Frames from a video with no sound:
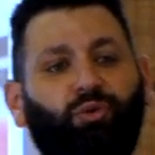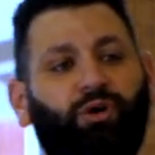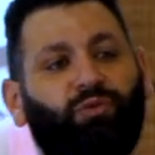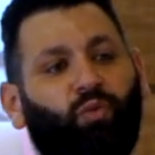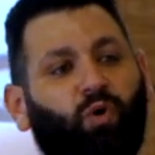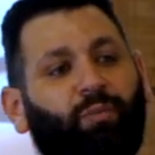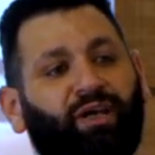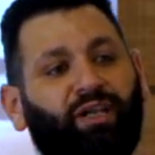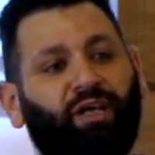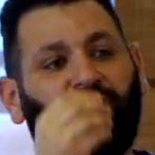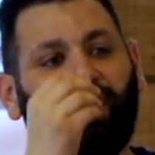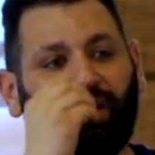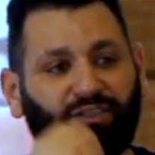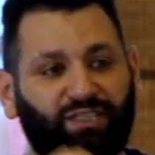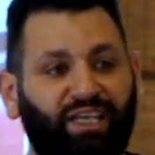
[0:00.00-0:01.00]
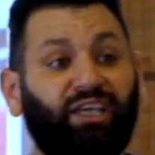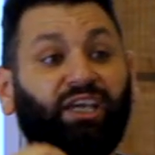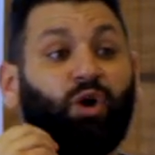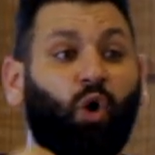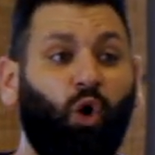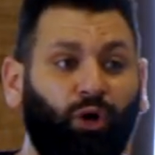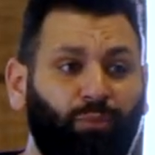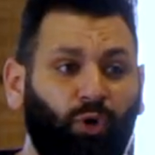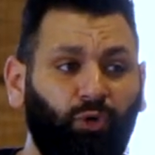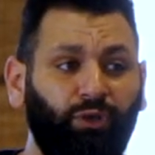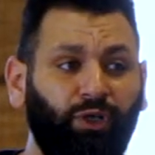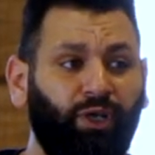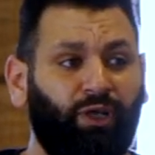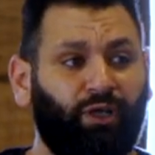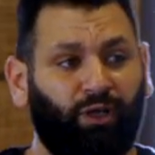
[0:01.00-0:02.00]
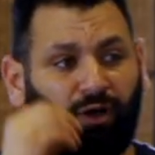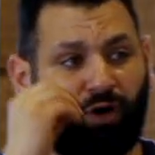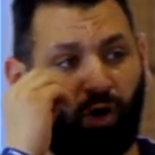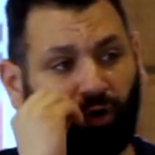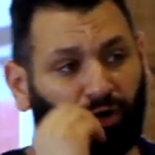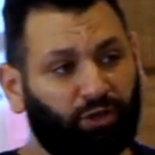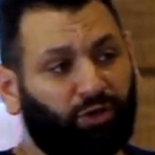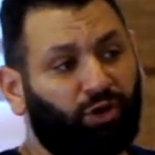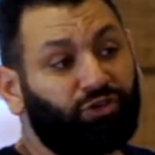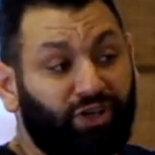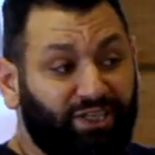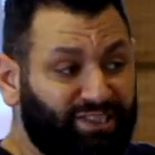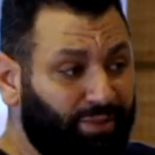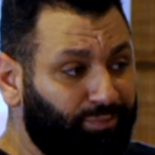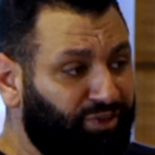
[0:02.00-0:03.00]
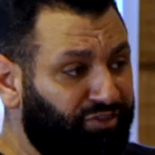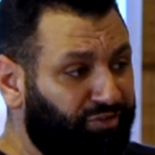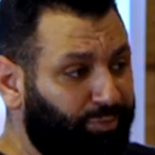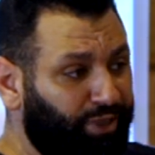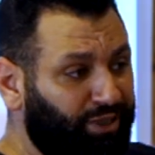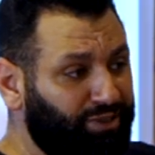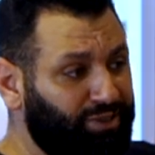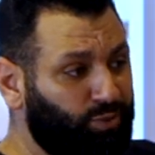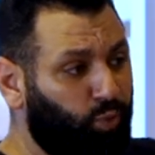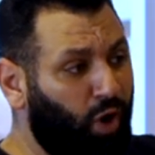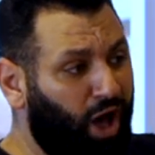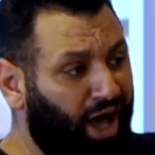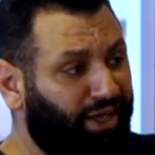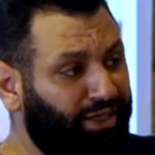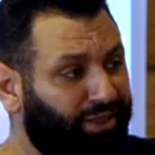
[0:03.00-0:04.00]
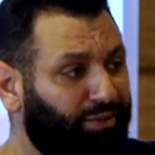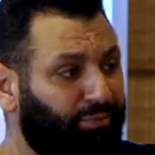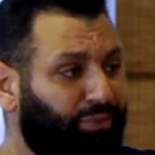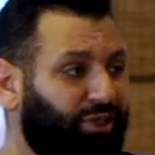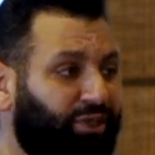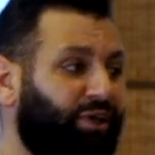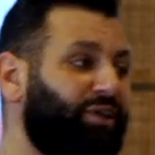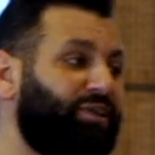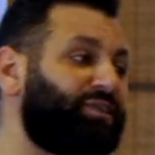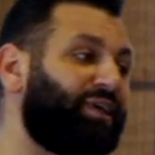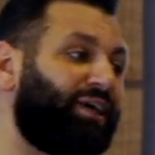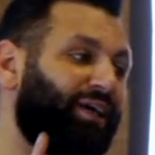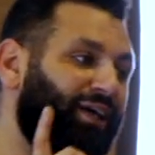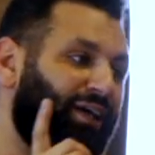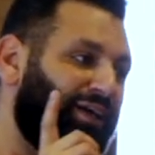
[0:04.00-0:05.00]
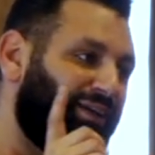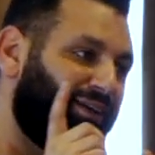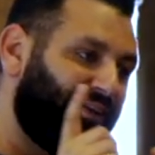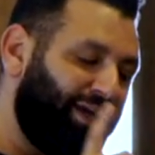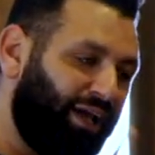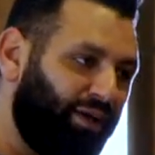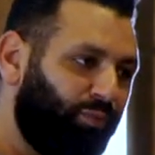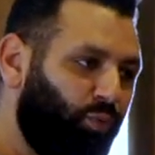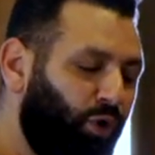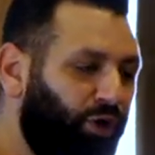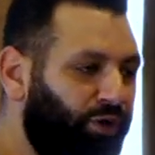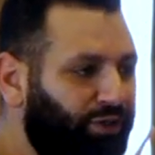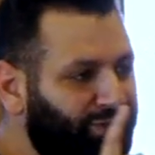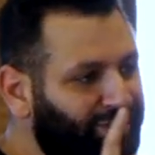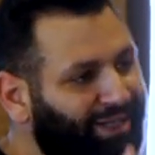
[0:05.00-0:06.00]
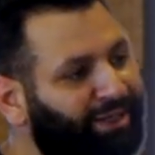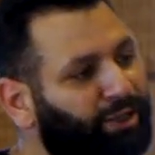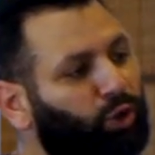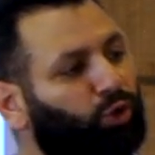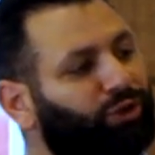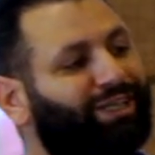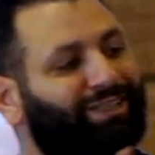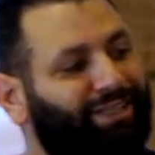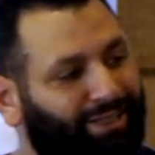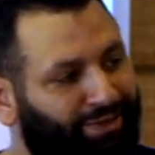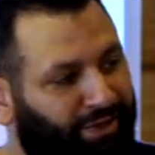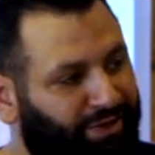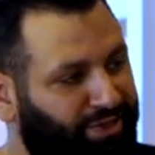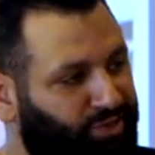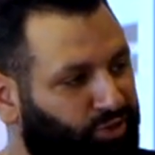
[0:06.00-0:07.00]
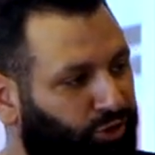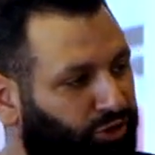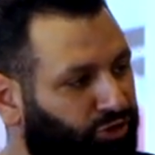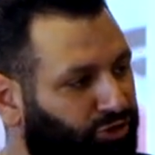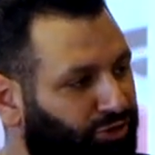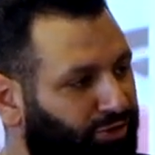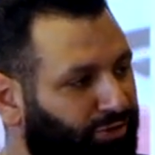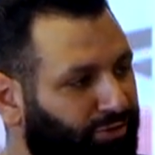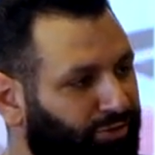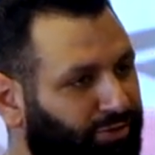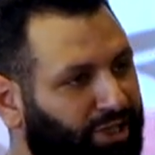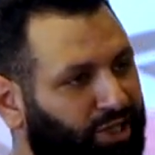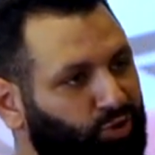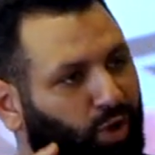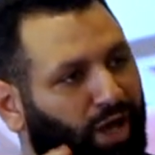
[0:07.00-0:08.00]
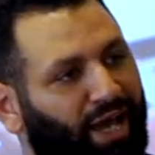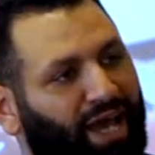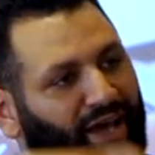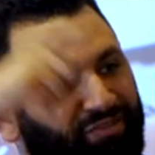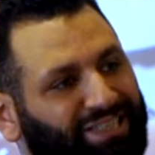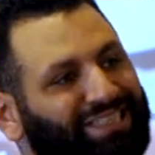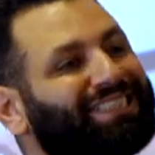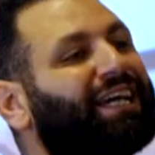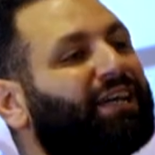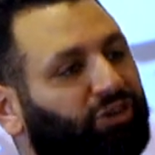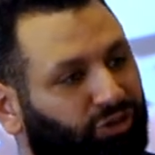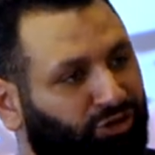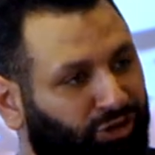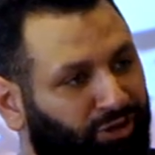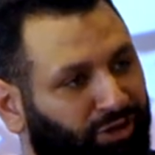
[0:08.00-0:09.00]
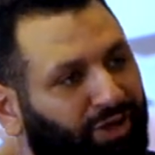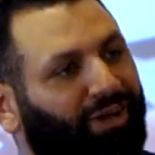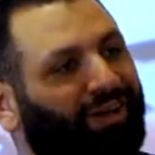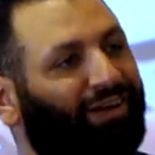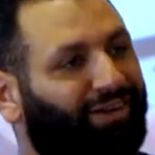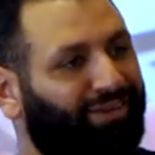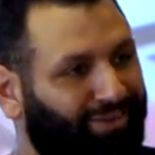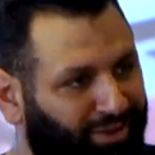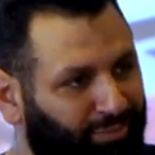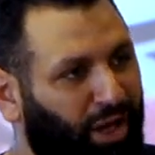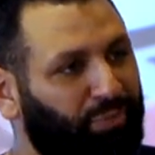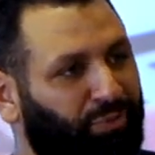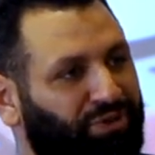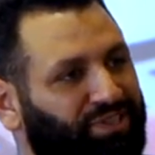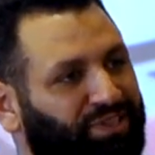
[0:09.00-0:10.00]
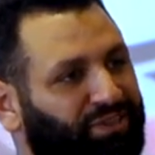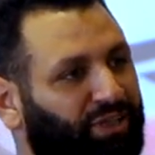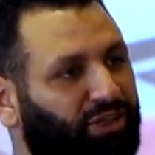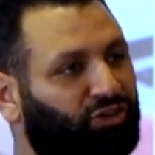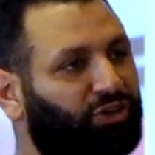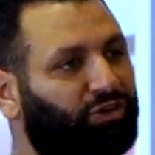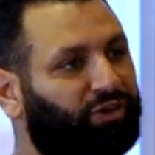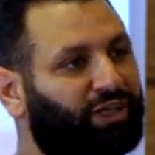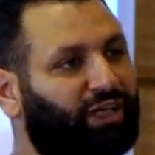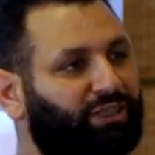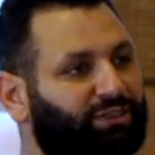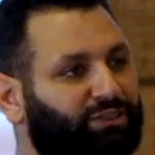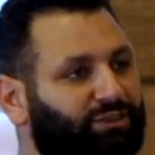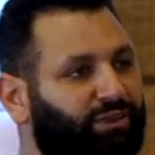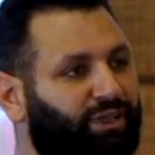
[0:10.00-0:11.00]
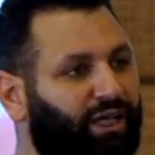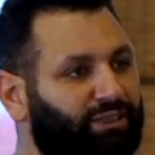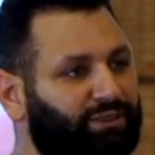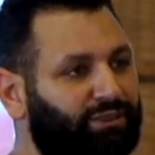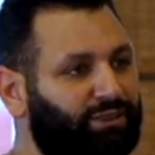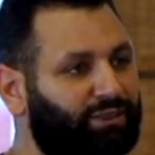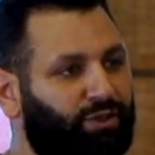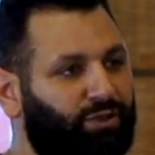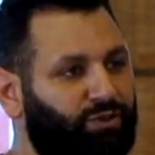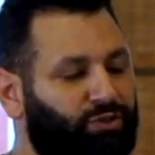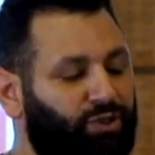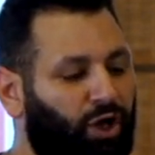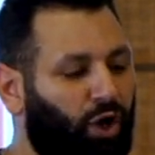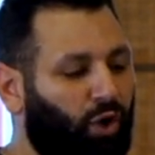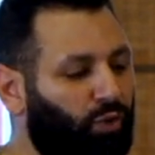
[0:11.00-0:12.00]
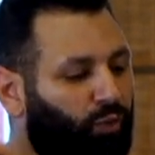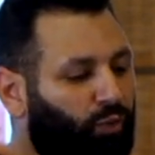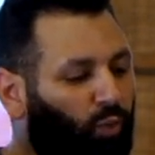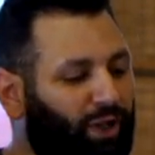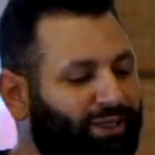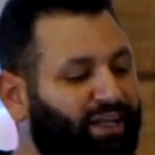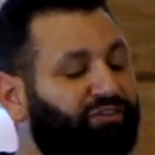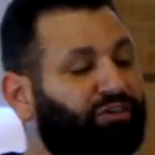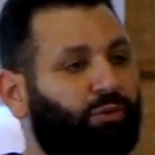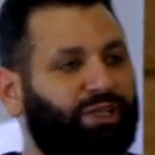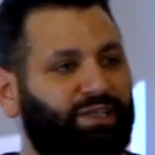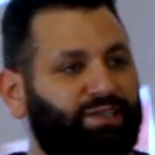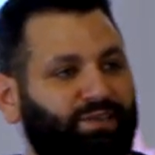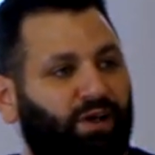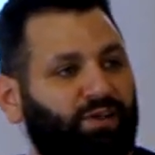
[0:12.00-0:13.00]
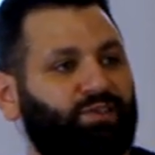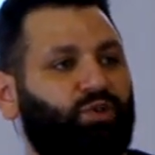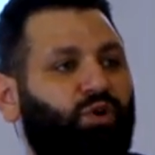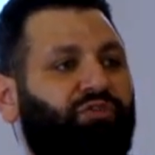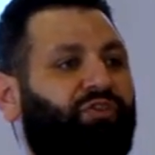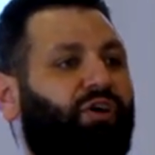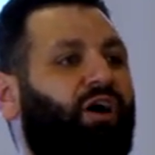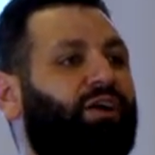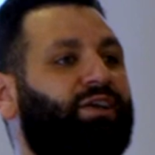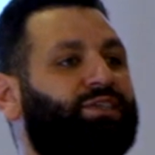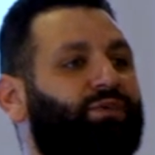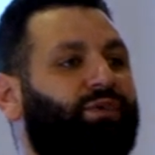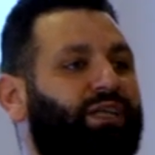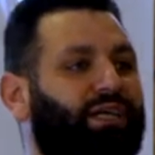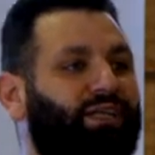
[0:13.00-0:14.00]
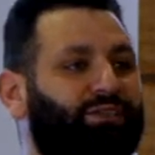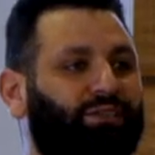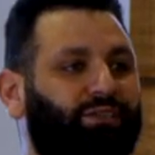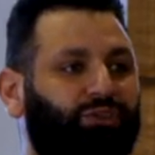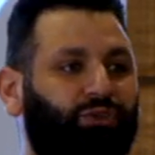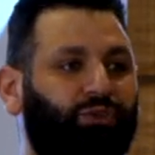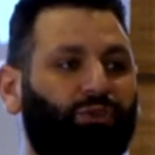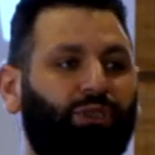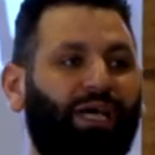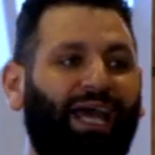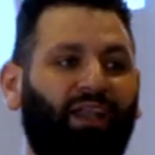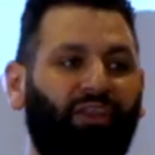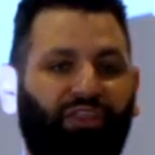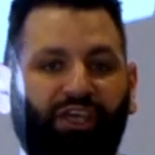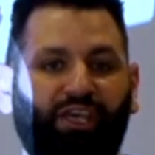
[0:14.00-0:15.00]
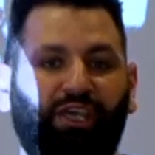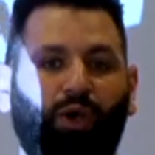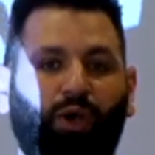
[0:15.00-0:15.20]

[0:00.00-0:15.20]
with women taking hormone, oral contraceptive pills. Why? Because they weren't included in the research. That's why I have a section in my presentation related to that. So whatever we discussed so far is related to healthy